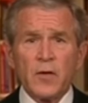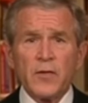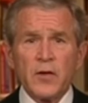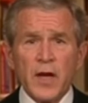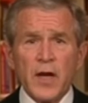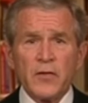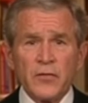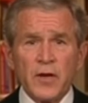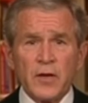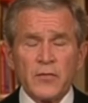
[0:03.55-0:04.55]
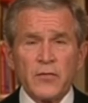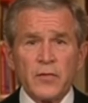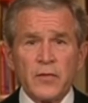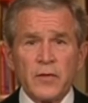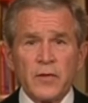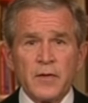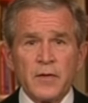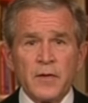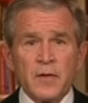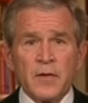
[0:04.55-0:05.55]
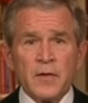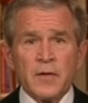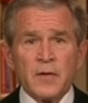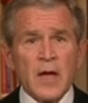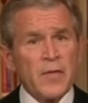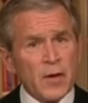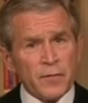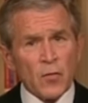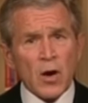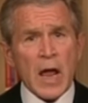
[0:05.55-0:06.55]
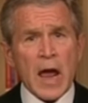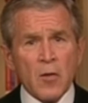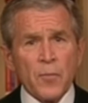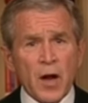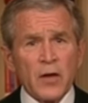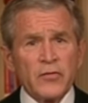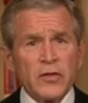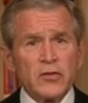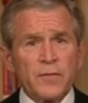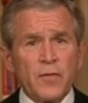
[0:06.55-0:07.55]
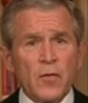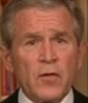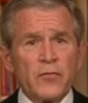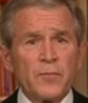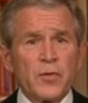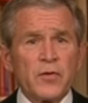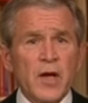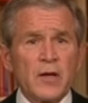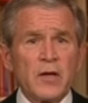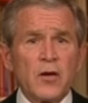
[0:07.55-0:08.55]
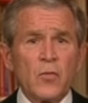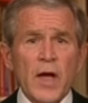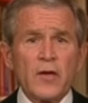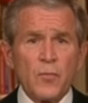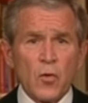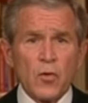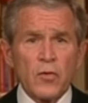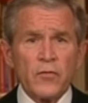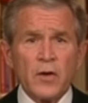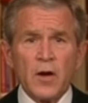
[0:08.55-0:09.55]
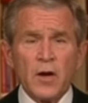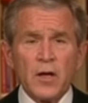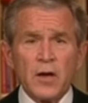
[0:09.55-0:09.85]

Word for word: President George W. Bush has just initiated the surge, sending twenty thousand American soldiers to the war in Iraq.